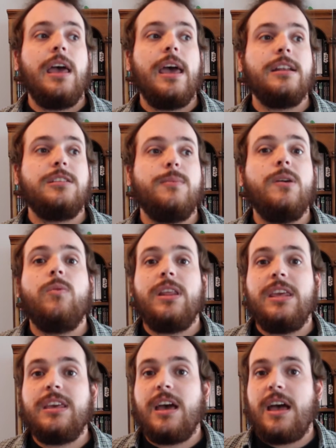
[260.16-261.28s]
And to me, when
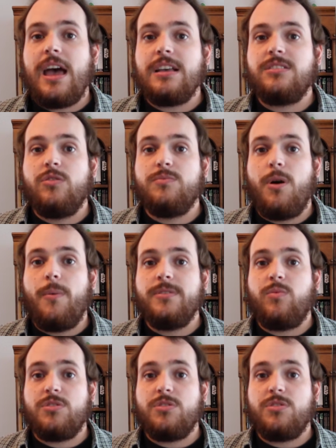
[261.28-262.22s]
he has those moments